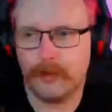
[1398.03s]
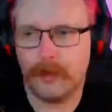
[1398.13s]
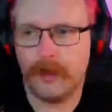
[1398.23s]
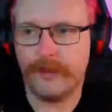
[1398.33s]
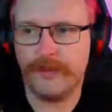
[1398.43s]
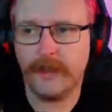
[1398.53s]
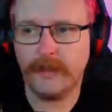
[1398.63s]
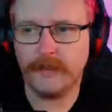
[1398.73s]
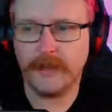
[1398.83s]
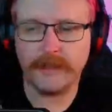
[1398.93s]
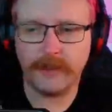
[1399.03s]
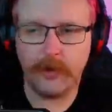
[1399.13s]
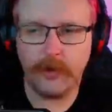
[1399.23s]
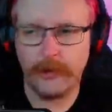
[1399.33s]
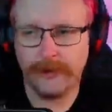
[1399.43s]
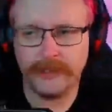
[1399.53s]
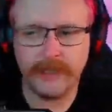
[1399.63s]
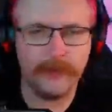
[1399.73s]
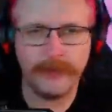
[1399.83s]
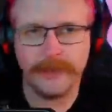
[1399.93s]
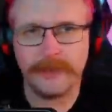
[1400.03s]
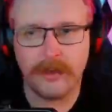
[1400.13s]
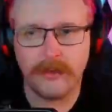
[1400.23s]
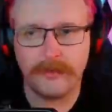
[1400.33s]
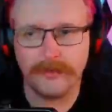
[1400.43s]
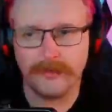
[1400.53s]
I think that's almost everything covered